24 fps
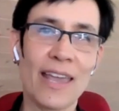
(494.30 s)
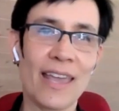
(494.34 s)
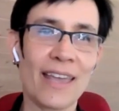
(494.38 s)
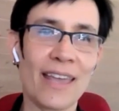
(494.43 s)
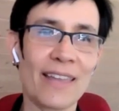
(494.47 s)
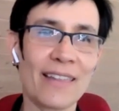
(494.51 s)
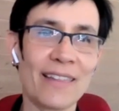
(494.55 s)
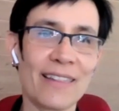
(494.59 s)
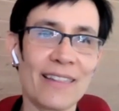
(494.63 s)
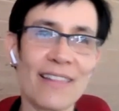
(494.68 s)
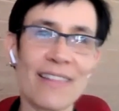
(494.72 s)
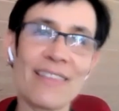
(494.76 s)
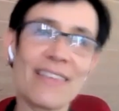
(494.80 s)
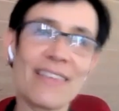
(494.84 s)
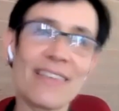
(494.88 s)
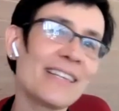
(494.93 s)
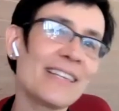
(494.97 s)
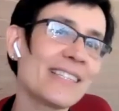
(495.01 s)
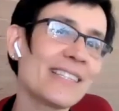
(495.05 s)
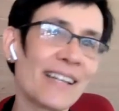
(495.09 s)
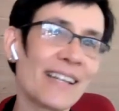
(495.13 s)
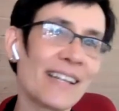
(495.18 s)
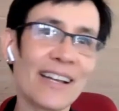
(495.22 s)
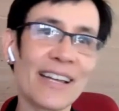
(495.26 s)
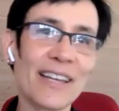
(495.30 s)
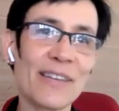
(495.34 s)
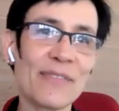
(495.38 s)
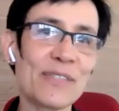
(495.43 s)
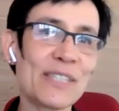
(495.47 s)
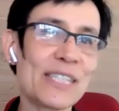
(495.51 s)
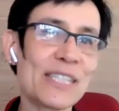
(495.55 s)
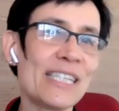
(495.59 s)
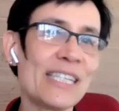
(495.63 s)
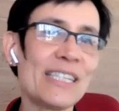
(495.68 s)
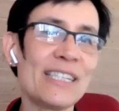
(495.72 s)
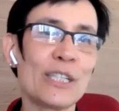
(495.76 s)
And the things that I've
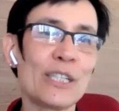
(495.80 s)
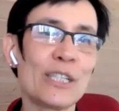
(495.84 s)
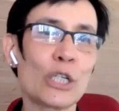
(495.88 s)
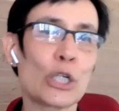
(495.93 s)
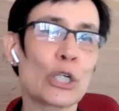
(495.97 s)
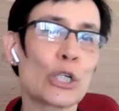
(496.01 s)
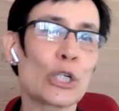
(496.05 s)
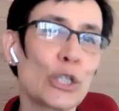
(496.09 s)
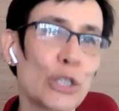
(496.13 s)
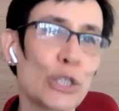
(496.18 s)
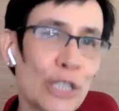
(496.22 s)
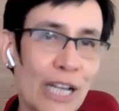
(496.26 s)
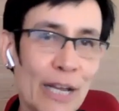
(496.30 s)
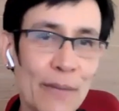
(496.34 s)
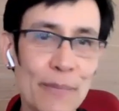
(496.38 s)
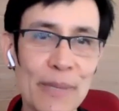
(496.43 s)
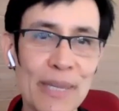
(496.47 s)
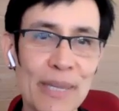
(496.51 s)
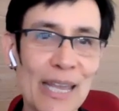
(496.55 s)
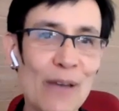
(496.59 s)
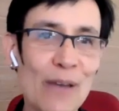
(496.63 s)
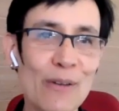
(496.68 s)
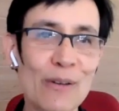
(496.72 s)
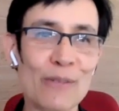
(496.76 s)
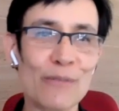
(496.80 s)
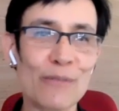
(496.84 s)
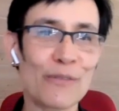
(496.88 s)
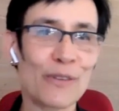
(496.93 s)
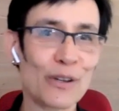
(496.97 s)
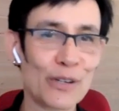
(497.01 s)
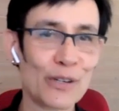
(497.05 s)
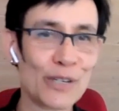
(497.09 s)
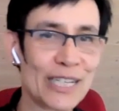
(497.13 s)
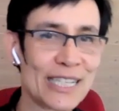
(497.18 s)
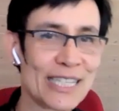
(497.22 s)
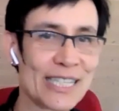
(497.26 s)
seen and heard coming out of
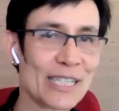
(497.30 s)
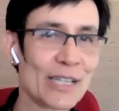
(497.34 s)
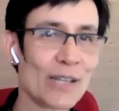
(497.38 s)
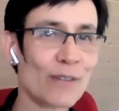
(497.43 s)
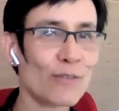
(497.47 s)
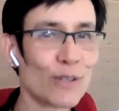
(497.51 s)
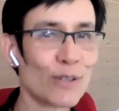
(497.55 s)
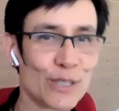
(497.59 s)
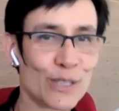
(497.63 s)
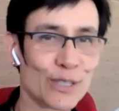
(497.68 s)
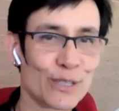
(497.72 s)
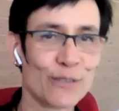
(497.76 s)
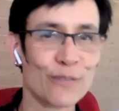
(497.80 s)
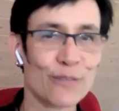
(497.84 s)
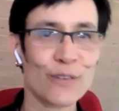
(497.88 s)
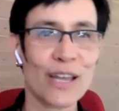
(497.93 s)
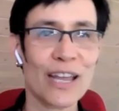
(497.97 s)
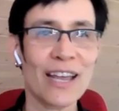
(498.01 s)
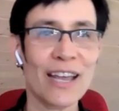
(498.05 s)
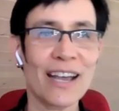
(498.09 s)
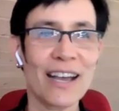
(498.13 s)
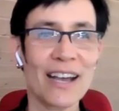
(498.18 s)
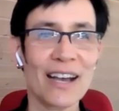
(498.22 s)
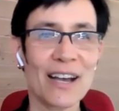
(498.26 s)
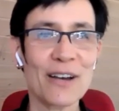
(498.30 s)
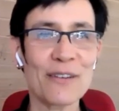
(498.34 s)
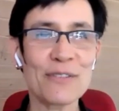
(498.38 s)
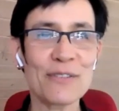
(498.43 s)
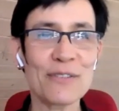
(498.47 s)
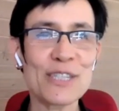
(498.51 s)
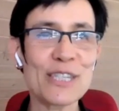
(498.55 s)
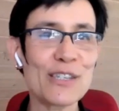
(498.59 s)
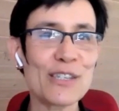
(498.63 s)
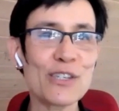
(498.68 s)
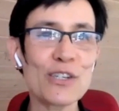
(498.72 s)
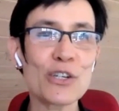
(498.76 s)
various levels
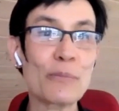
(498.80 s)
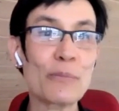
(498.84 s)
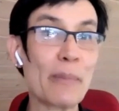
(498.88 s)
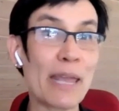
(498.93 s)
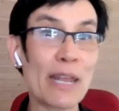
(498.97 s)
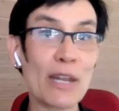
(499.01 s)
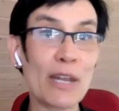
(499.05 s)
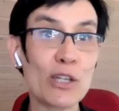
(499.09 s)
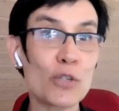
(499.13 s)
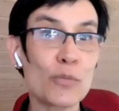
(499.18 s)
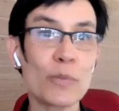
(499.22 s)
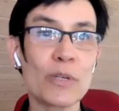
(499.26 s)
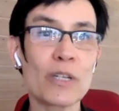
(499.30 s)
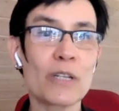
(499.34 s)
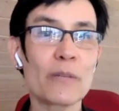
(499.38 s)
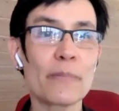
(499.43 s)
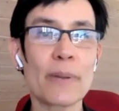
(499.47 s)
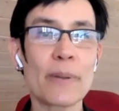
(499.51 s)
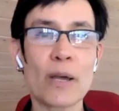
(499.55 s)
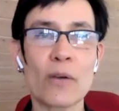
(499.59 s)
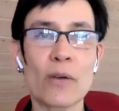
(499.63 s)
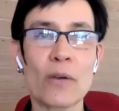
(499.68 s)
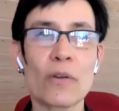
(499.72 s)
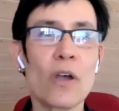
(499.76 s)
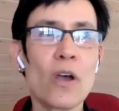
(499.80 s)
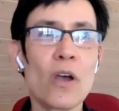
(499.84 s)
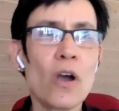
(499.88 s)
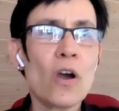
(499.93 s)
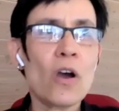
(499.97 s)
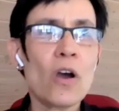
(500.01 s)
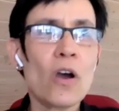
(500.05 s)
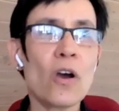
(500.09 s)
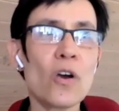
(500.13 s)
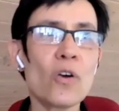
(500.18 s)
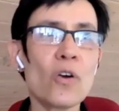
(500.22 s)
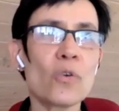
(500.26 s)
of senior management about,
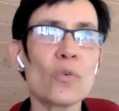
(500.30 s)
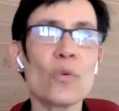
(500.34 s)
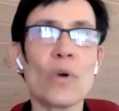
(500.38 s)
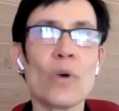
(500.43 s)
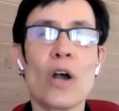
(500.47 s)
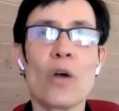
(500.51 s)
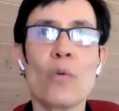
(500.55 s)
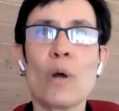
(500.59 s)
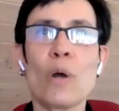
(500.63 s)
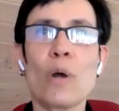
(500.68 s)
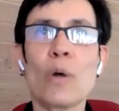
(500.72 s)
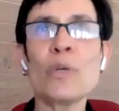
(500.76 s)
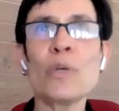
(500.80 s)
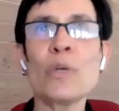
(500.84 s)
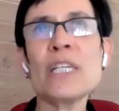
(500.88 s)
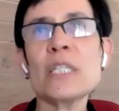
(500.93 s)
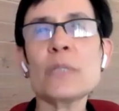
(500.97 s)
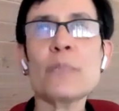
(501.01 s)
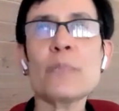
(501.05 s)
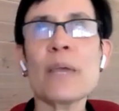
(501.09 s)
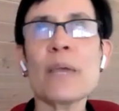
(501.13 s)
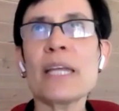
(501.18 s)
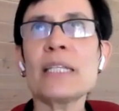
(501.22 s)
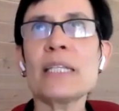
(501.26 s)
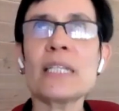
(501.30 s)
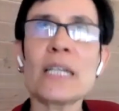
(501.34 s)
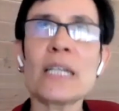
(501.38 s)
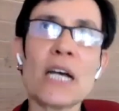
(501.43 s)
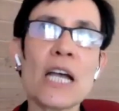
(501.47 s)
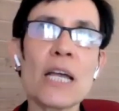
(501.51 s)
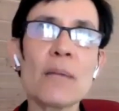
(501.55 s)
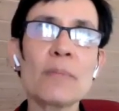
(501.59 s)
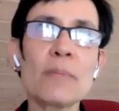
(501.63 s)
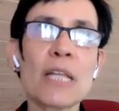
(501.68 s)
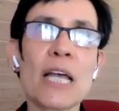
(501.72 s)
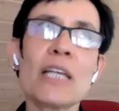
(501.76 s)
oh, well, we spent
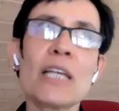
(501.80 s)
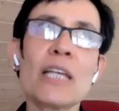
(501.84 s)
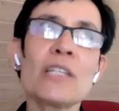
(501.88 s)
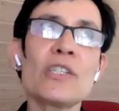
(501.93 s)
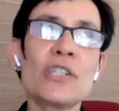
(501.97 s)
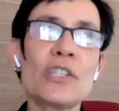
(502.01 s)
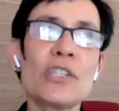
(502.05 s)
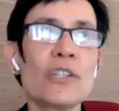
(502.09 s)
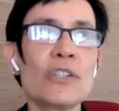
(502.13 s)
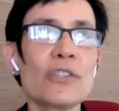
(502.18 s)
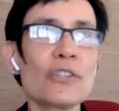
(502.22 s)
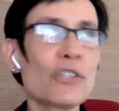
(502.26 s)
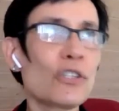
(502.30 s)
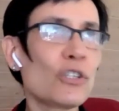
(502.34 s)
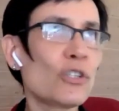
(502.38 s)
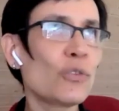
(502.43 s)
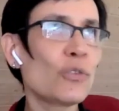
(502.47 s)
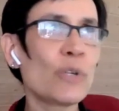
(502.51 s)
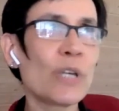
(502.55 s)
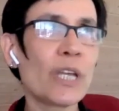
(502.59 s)
time last year